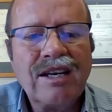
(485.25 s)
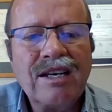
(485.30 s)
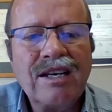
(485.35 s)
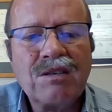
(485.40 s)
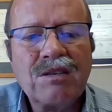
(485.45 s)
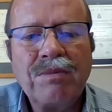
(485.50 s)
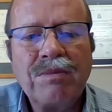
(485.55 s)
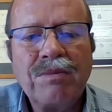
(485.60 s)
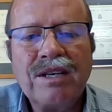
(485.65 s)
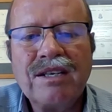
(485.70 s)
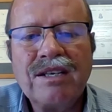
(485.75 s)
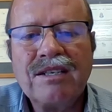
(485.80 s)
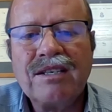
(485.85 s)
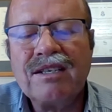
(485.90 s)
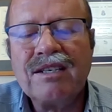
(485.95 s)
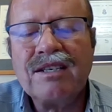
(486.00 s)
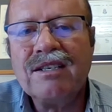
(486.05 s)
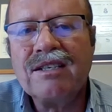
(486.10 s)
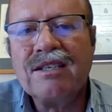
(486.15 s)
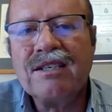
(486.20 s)
the
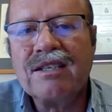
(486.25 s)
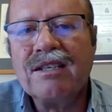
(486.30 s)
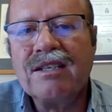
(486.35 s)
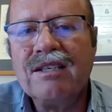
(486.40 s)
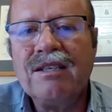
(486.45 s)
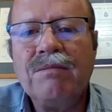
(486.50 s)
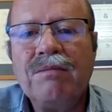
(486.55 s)
SBSDs, the